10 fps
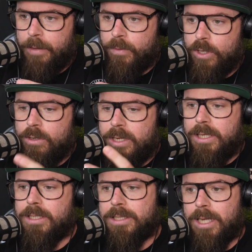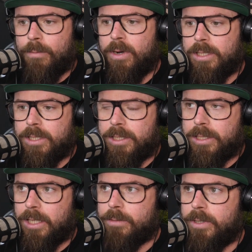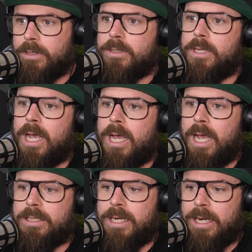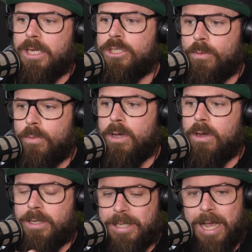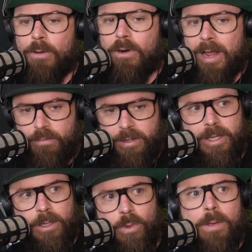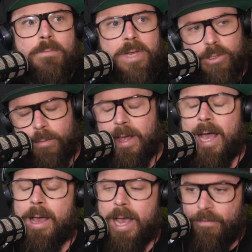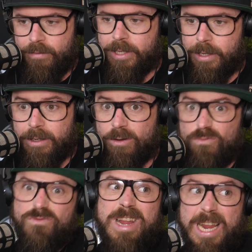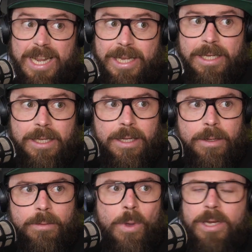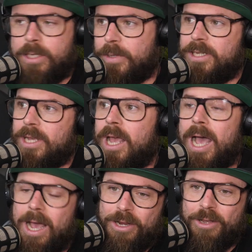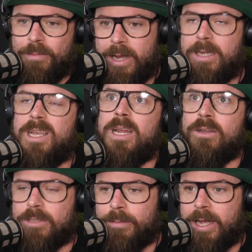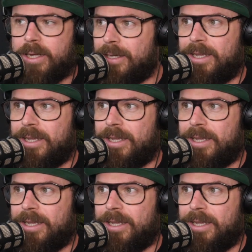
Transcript: You need to celebrate the success, because as a nation, we are down on everything. We're miserable at everything, really. When you speak, how you doing, mate? Yeah, not so bad.